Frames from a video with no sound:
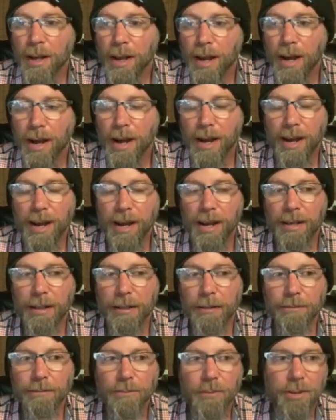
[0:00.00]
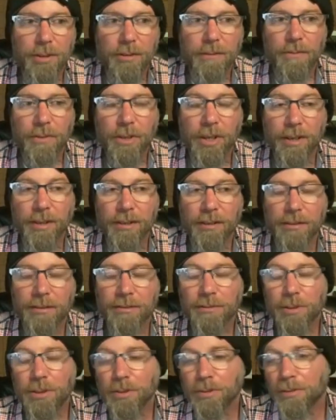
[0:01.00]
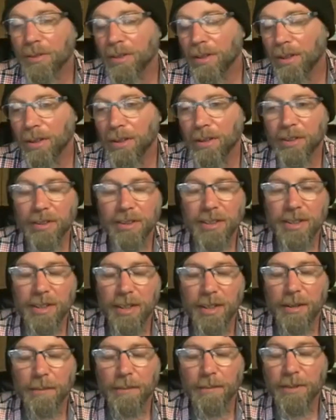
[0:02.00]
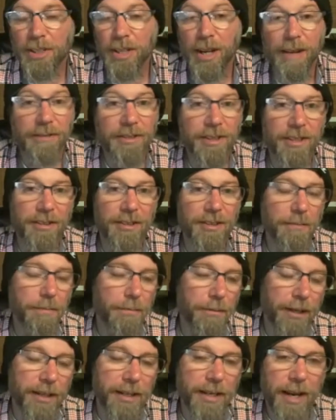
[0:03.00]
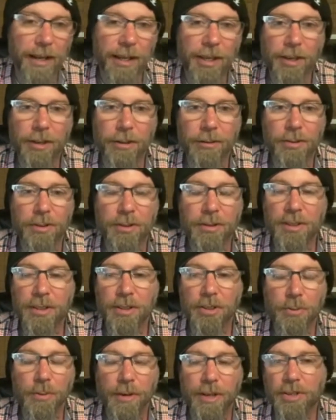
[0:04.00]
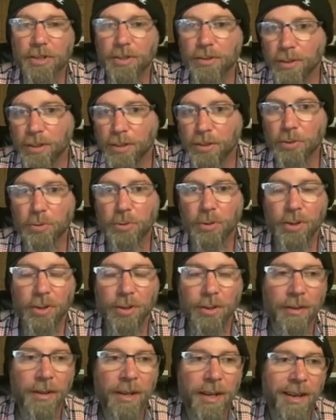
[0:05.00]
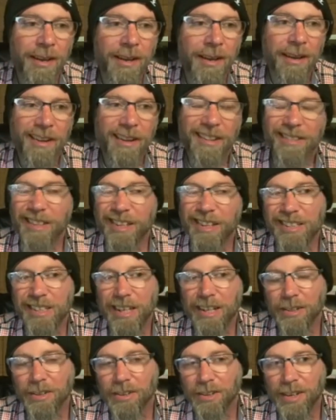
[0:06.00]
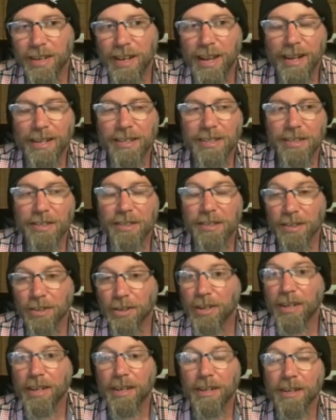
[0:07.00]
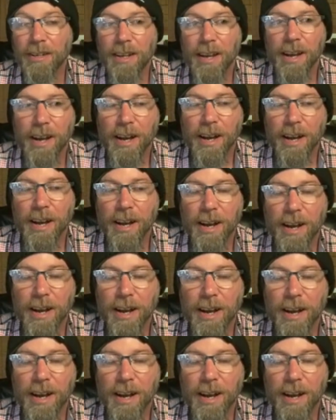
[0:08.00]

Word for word: uh, you know, do learn some soft skills, pre-attack cues, situational control, things like learning exits, looking, uh,